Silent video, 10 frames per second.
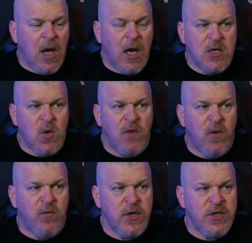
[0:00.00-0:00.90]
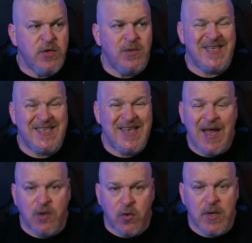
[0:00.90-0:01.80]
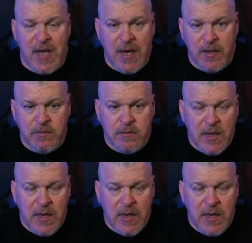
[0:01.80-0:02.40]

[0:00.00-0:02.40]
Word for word: uh, 12142 does not create